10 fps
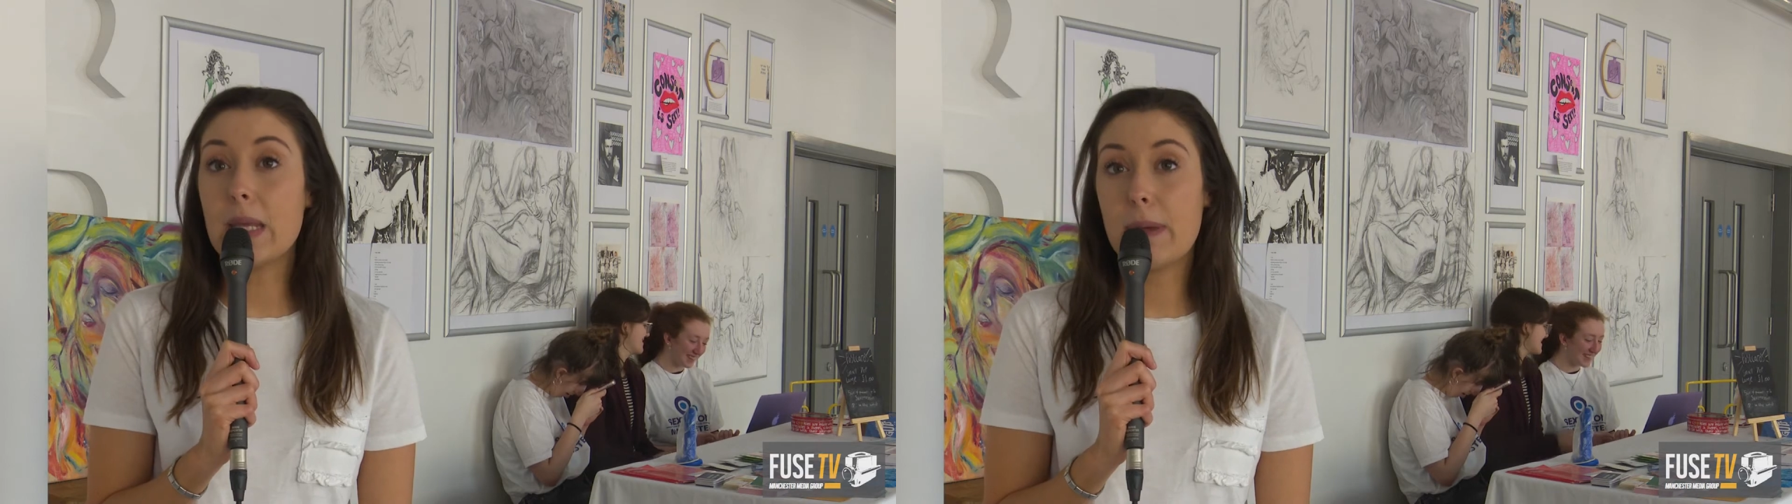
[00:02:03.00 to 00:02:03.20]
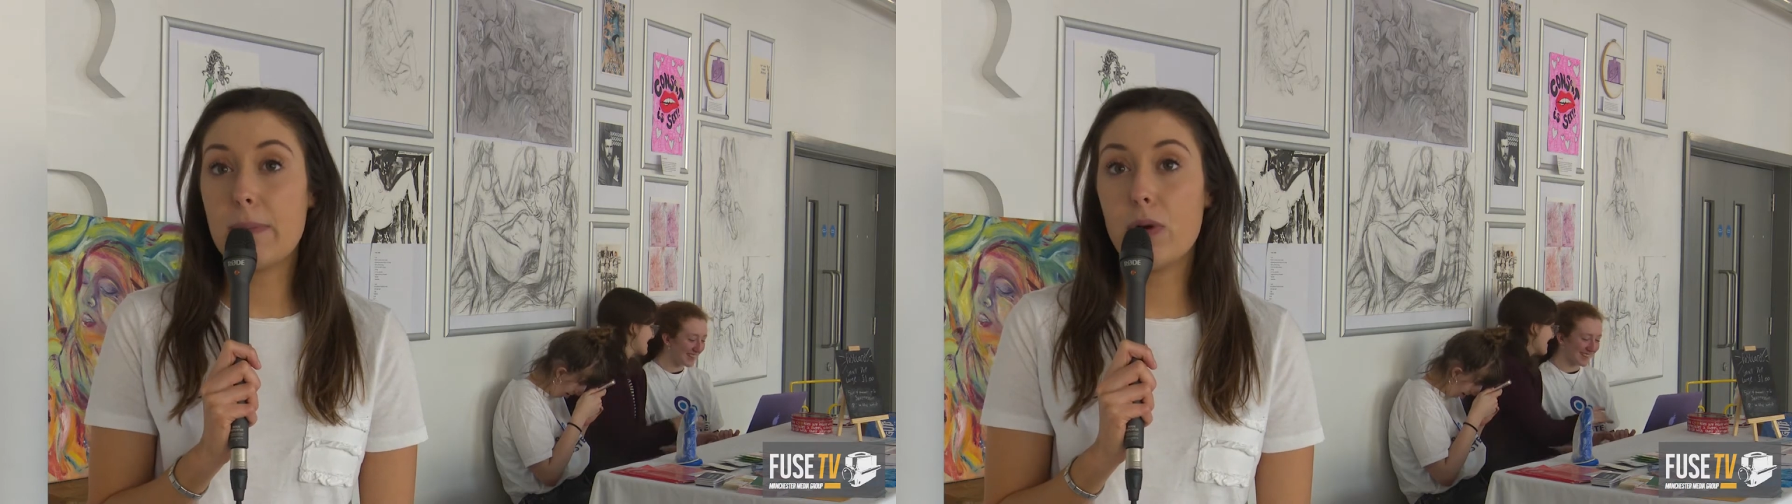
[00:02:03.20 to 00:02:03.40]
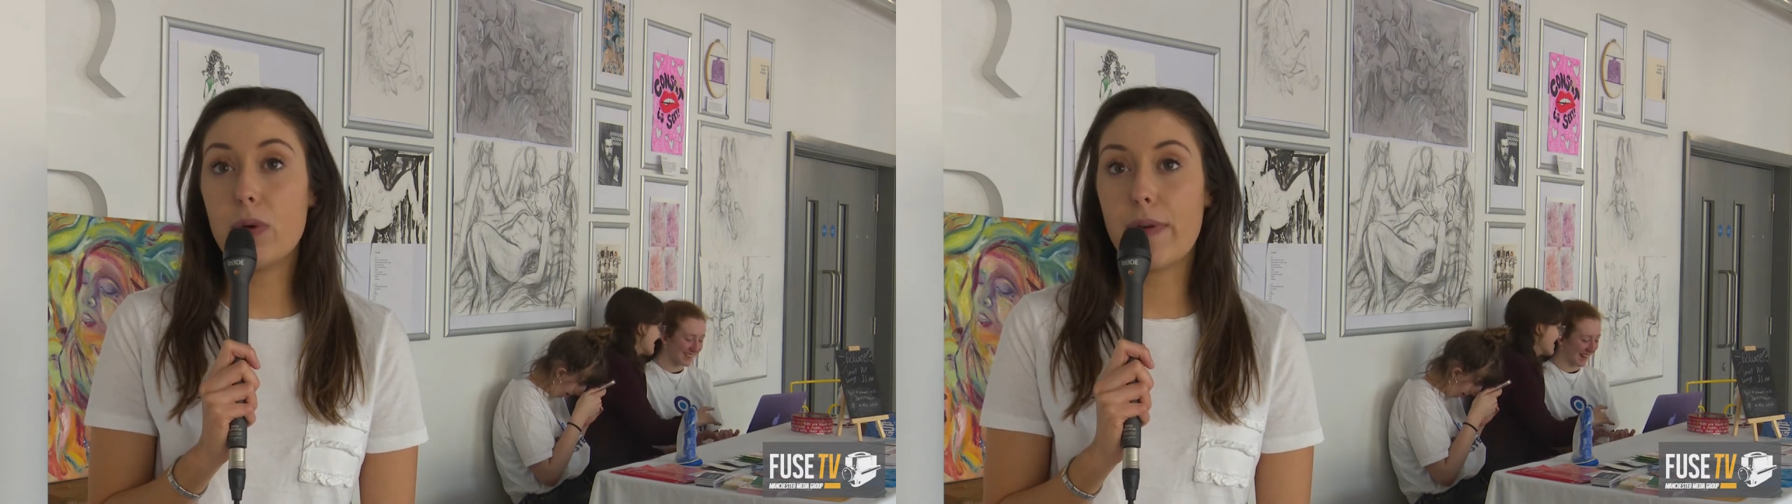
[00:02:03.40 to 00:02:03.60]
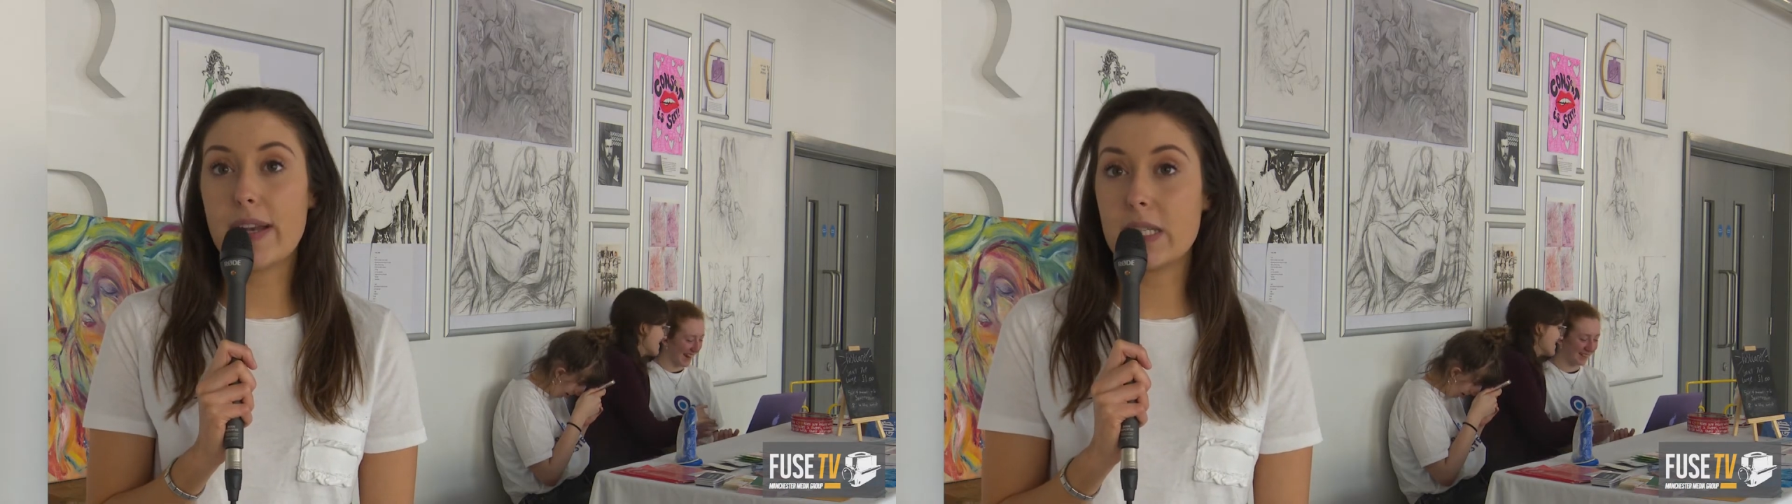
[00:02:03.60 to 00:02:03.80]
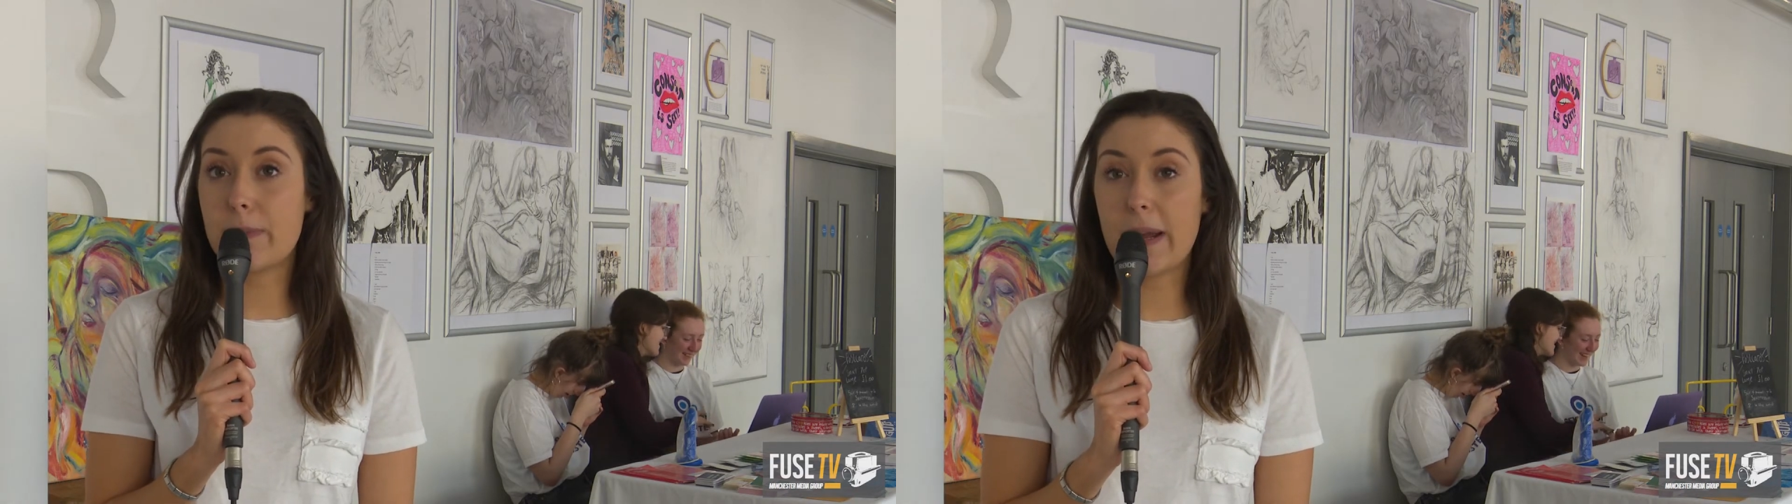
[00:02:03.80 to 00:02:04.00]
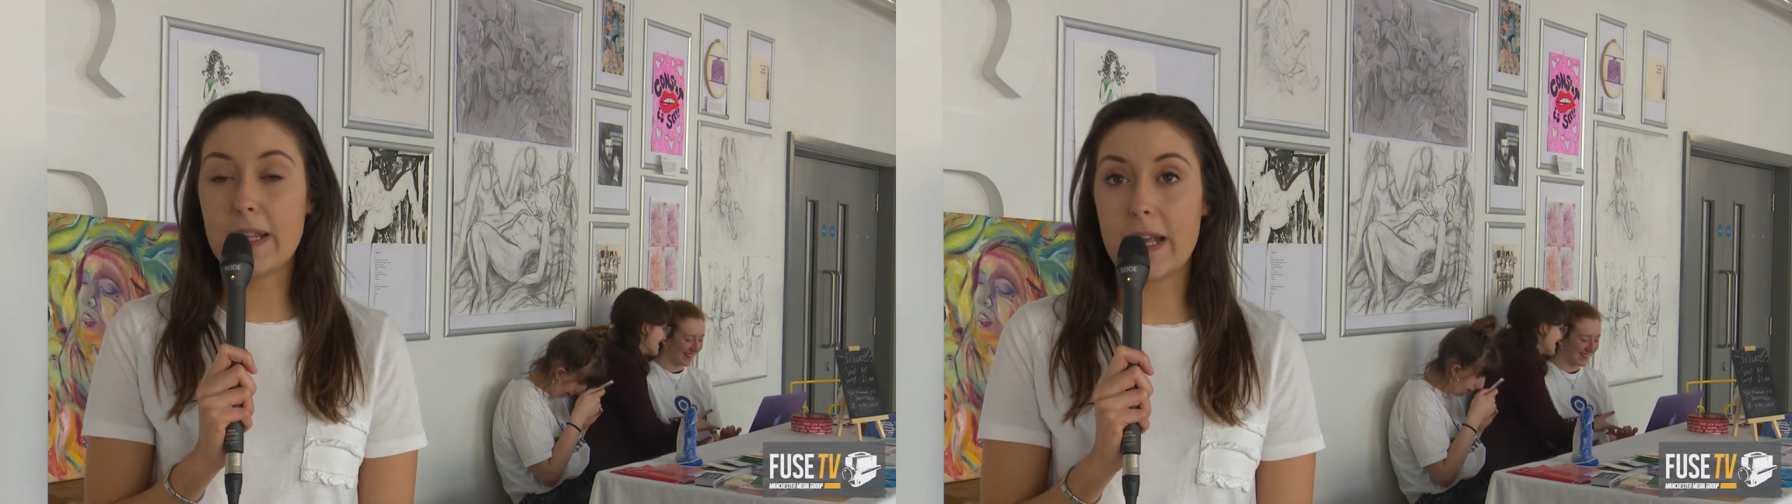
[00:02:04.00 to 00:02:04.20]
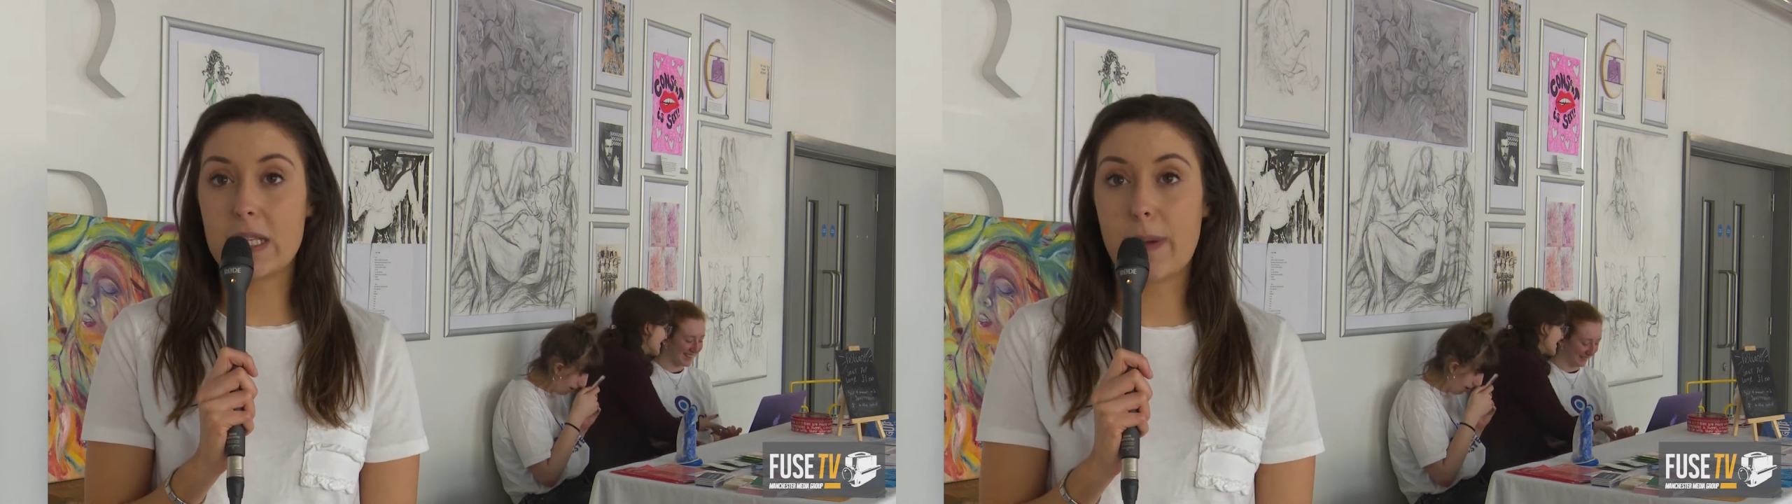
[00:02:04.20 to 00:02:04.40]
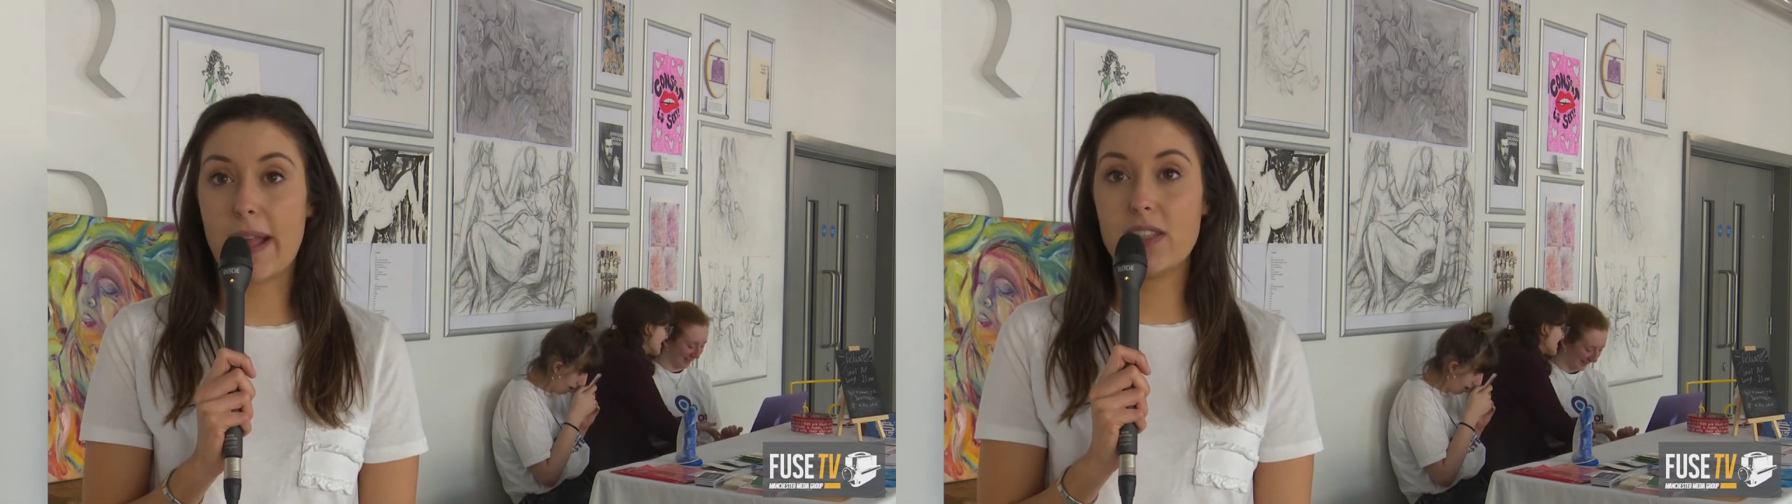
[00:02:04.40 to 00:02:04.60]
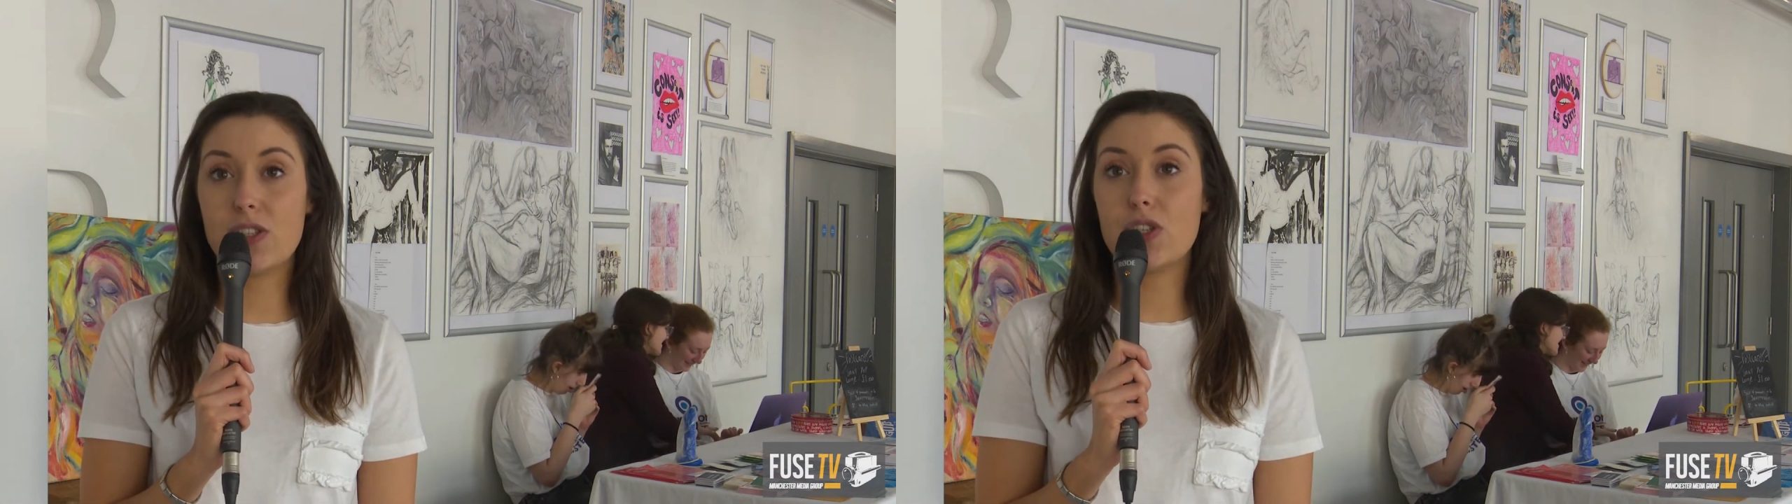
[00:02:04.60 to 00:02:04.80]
people were ready to pay the expense